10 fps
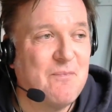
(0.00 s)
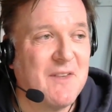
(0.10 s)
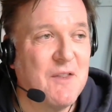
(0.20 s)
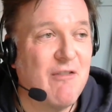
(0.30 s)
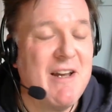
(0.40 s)

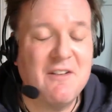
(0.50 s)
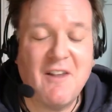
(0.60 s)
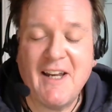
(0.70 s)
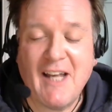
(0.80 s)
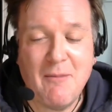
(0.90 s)
the reason that
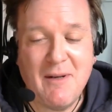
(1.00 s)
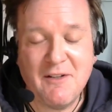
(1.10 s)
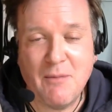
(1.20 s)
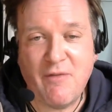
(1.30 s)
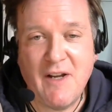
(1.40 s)
they came into
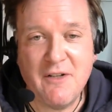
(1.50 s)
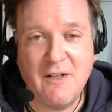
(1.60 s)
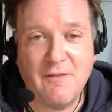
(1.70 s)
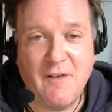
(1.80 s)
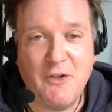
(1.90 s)
the profession in
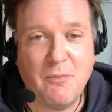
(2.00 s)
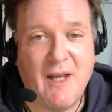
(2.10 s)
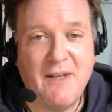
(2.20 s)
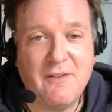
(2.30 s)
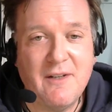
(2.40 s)
the first
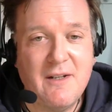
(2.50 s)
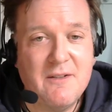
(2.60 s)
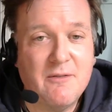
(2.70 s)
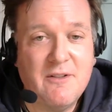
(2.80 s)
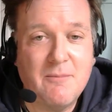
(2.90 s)
place
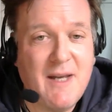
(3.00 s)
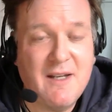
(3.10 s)
to make a